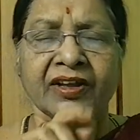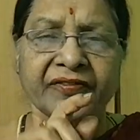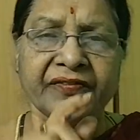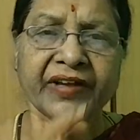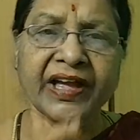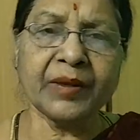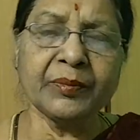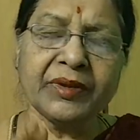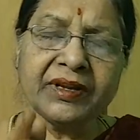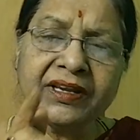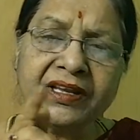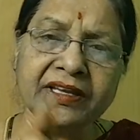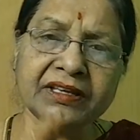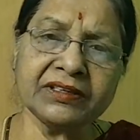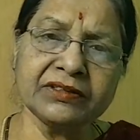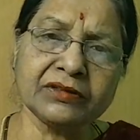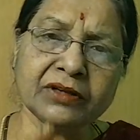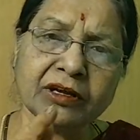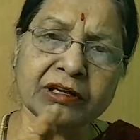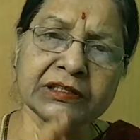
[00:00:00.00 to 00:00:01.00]
Family
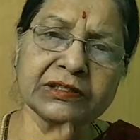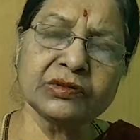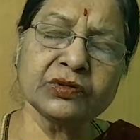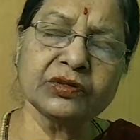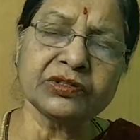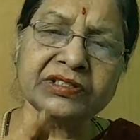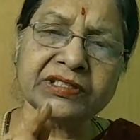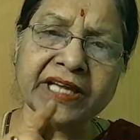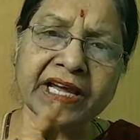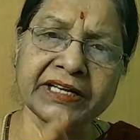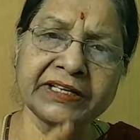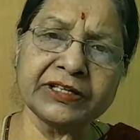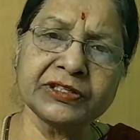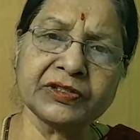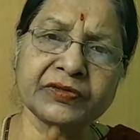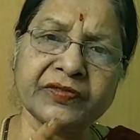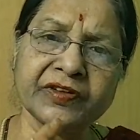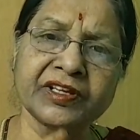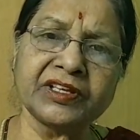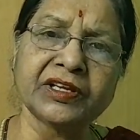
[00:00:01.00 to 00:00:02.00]
is also
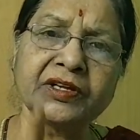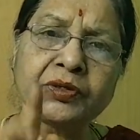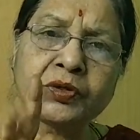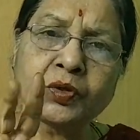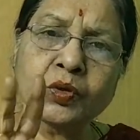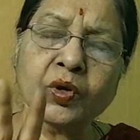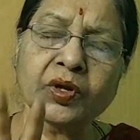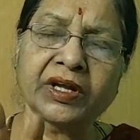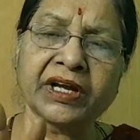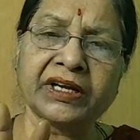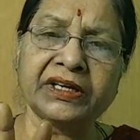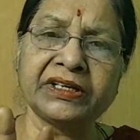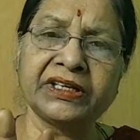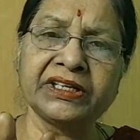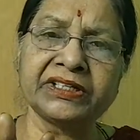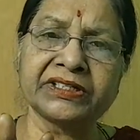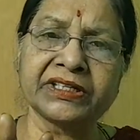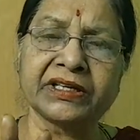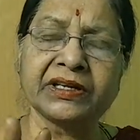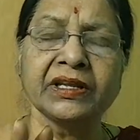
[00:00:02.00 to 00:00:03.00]
satisfying two
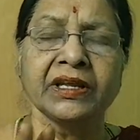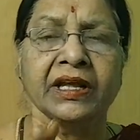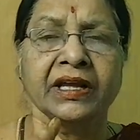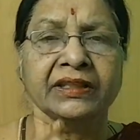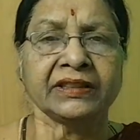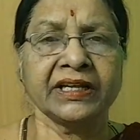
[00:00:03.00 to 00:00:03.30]
conditions.